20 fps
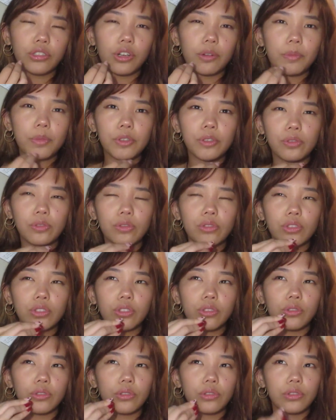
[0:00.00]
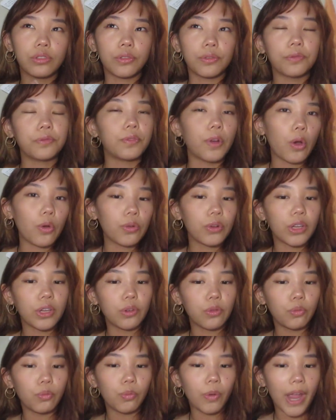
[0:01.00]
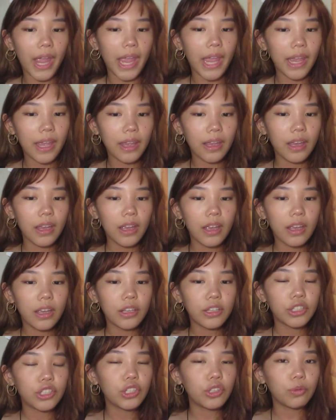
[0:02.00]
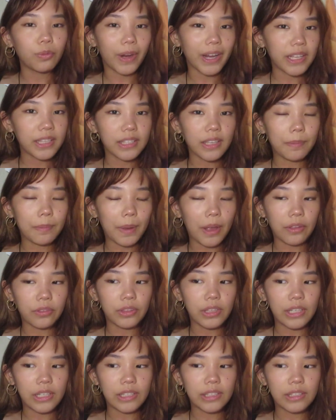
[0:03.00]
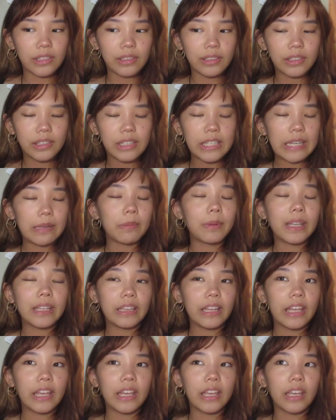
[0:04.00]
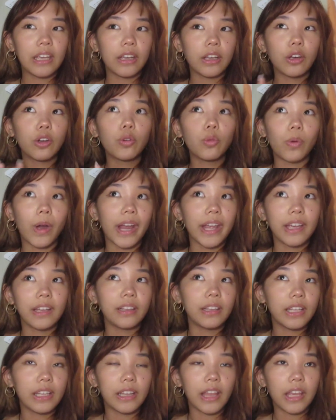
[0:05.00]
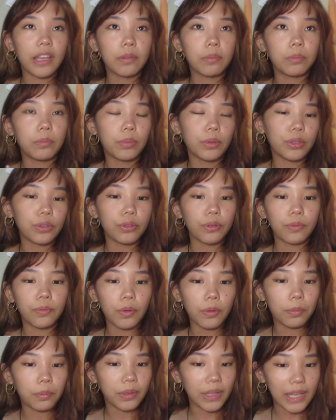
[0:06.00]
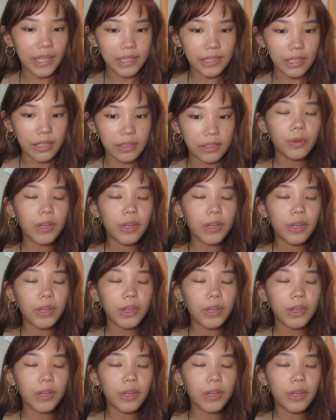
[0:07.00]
almost devoted way she writes about these seemingly quietly like beautiful places.